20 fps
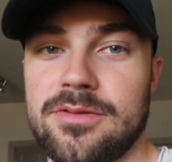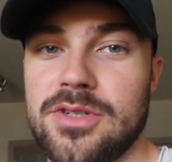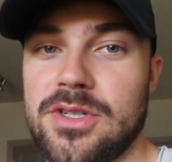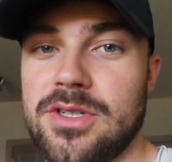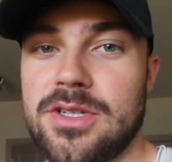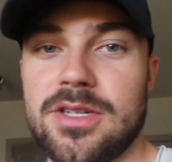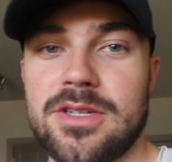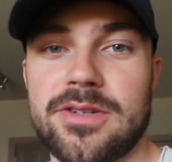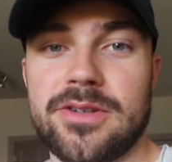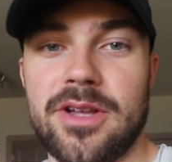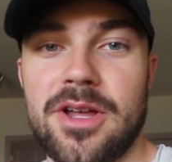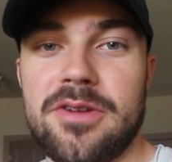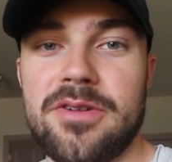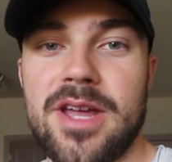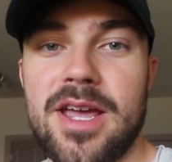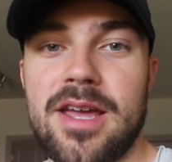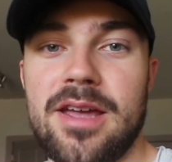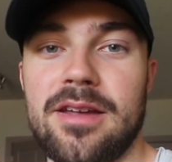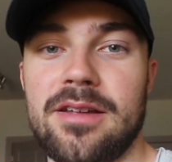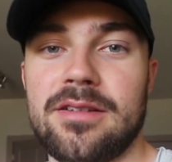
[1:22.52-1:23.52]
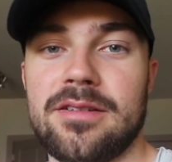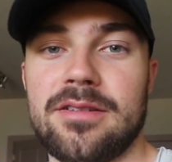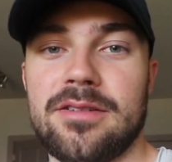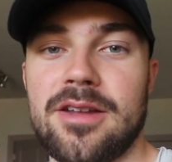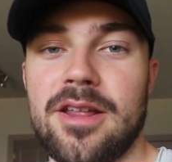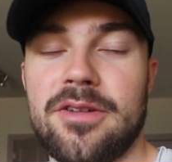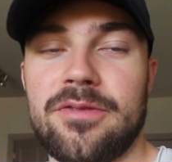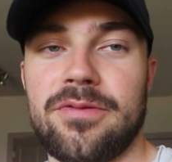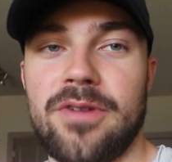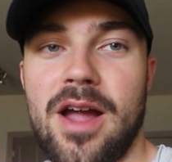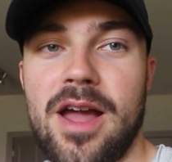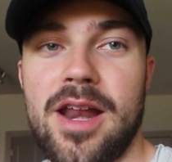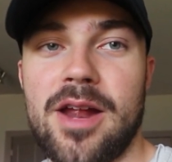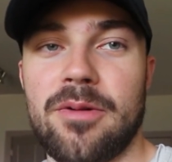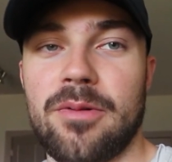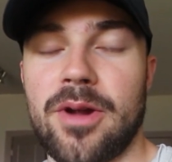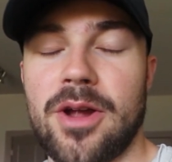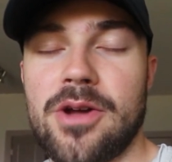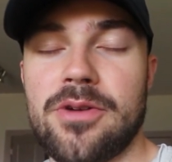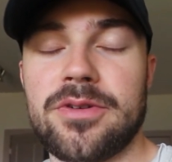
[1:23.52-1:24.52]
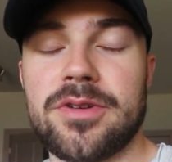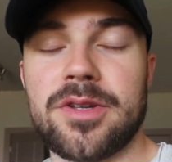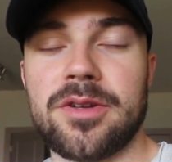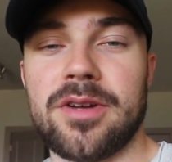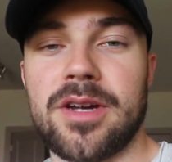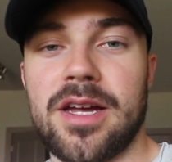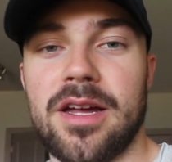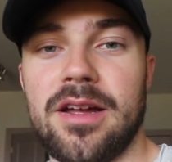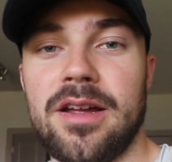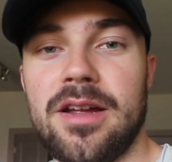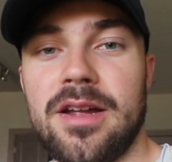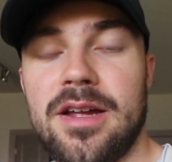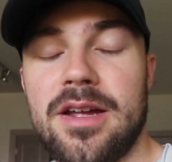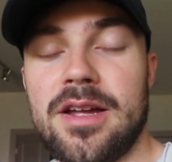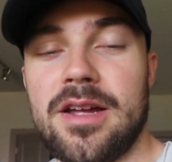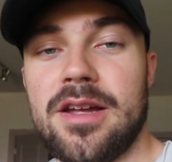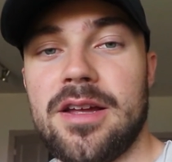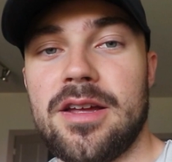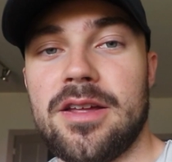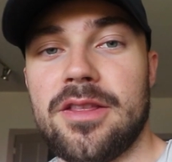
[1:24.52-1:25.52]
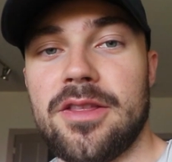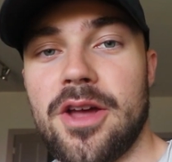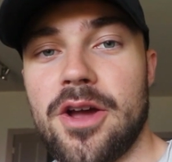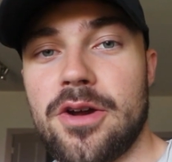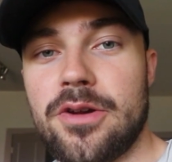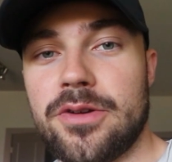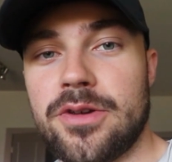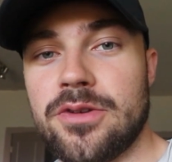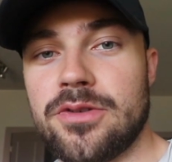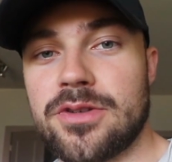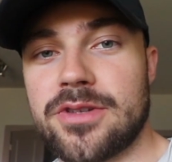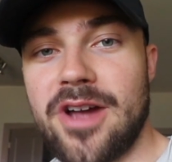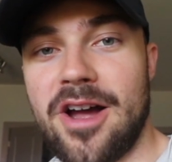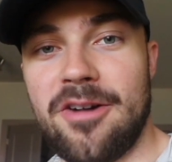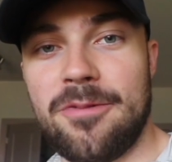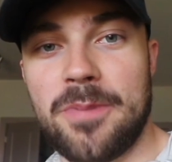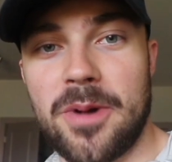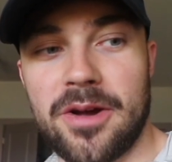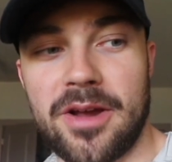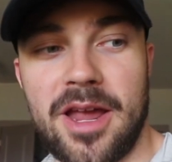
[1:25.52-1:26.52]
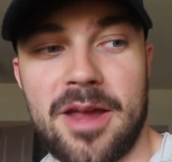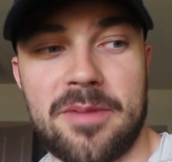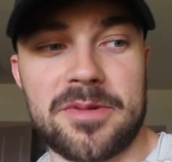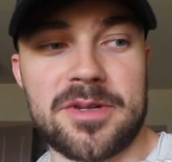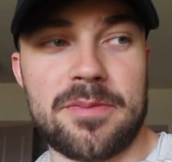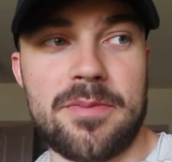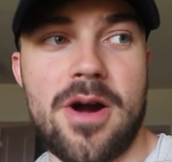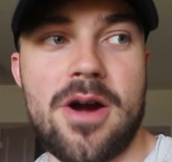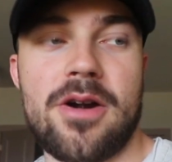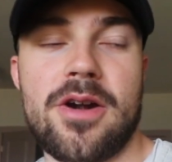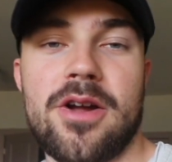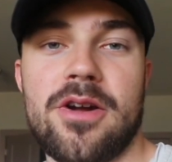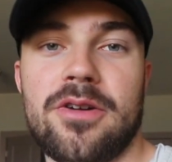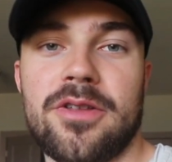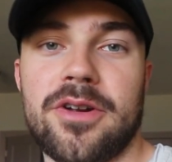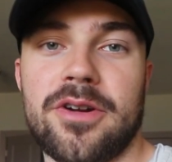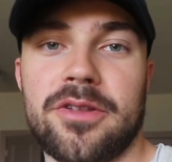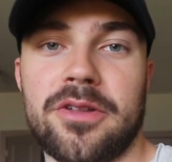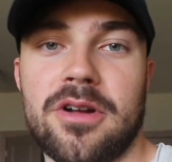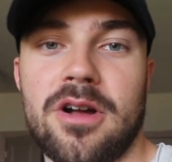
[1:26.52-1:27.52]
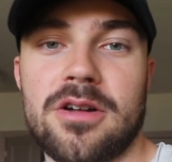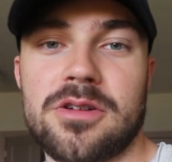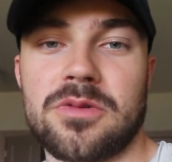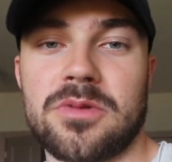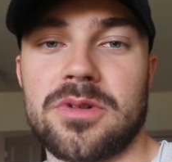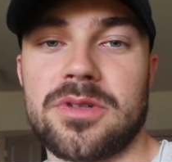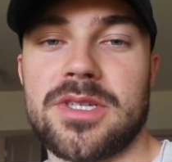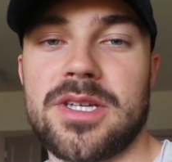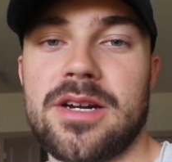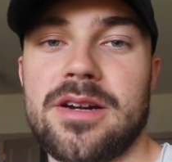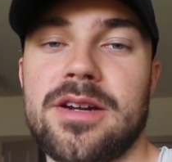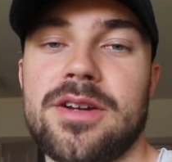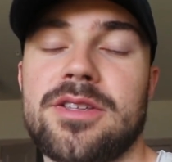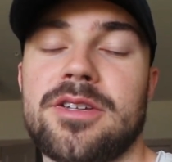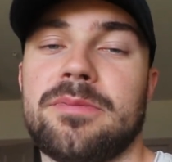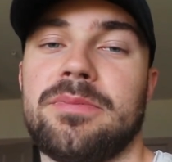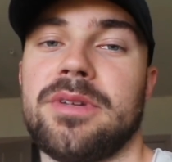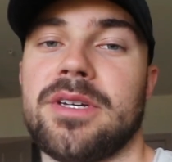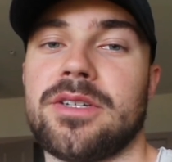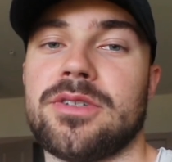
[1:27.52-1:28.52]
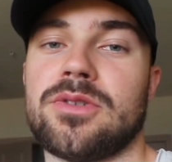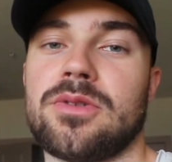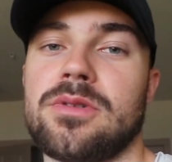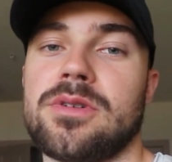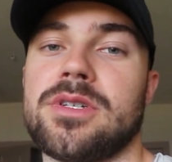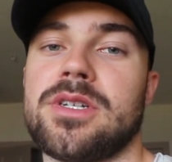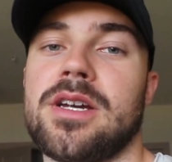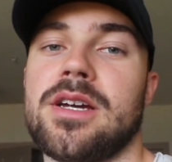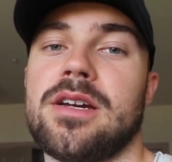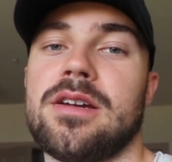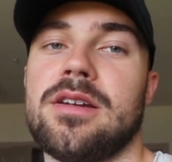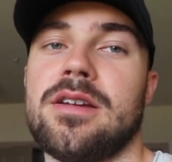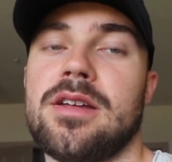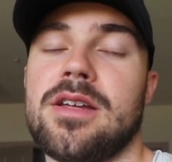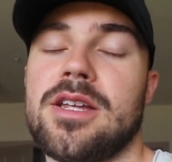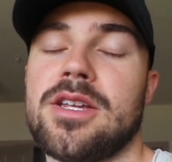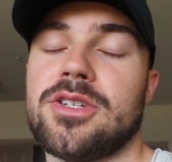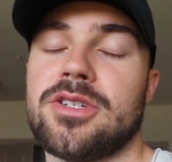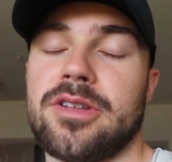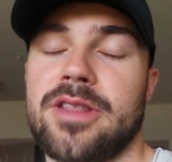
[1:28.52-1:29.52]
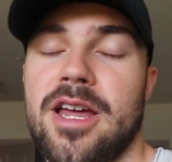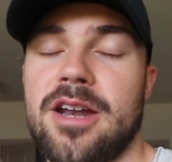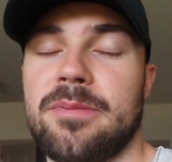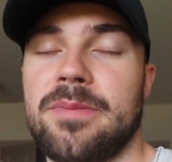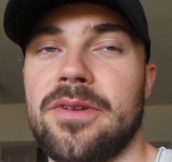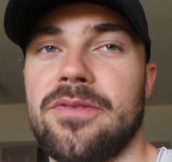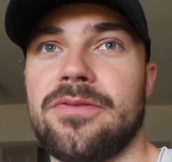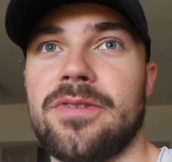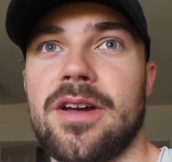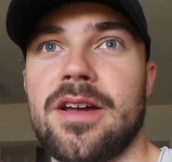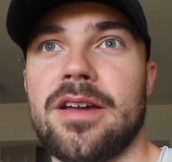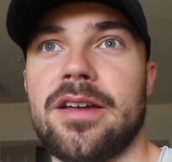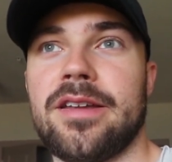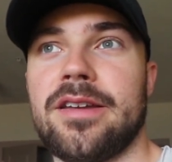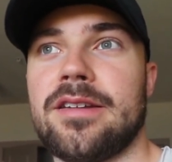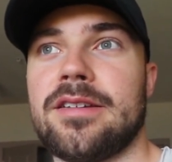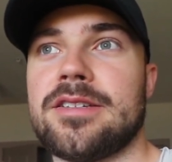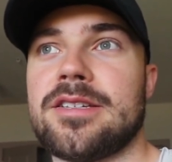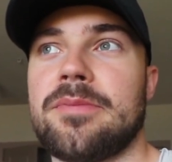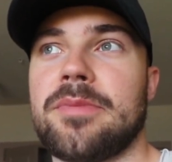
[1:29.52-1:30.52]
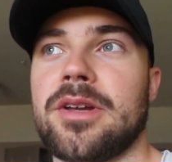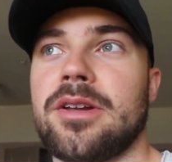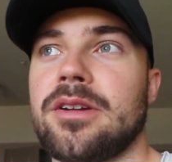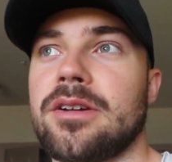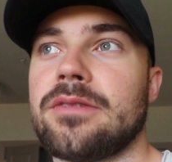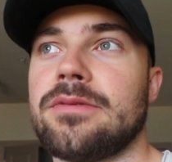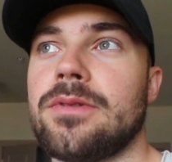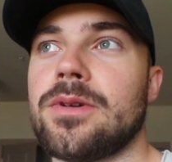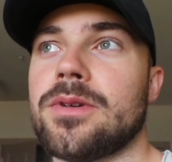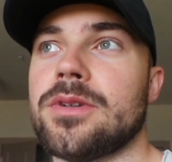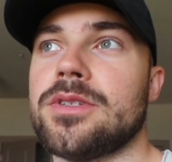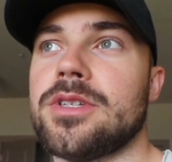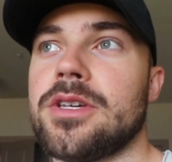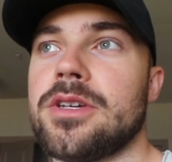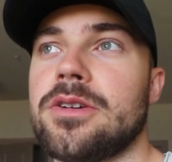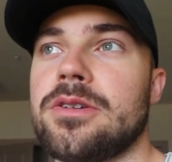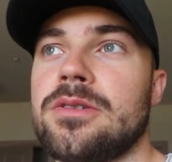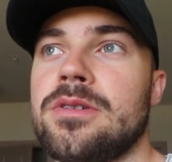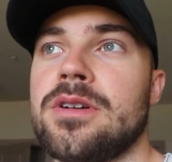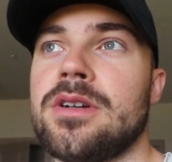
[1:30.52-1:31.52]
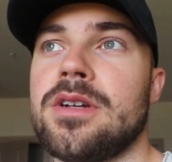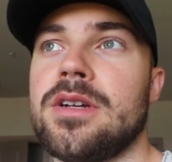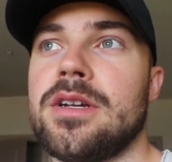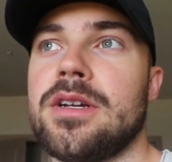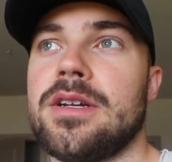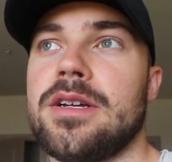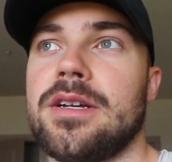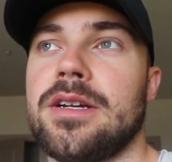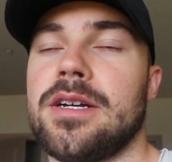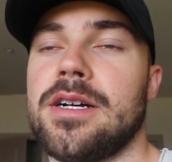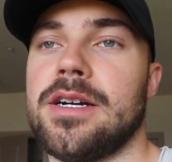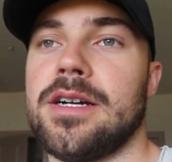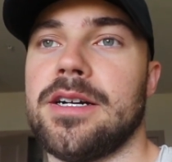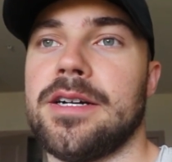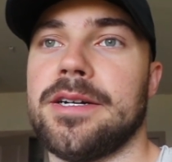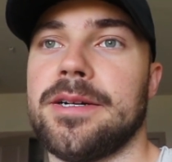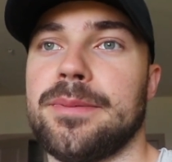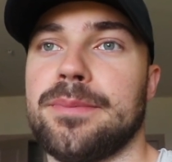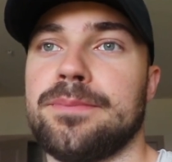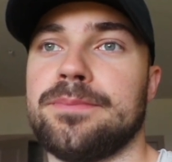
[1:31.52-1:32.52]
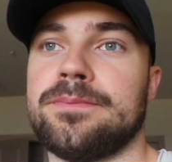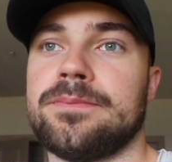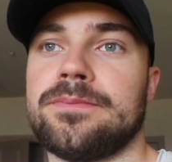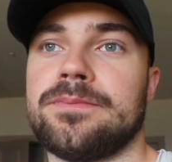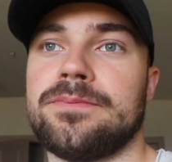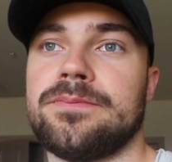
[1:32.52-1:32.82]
just a slow day. Another Friday. We're going to uh, the OU softball game tomorrow. They're in the College World Series. They're playing Georgia, so that'll be fun. Something to look forward to. Um,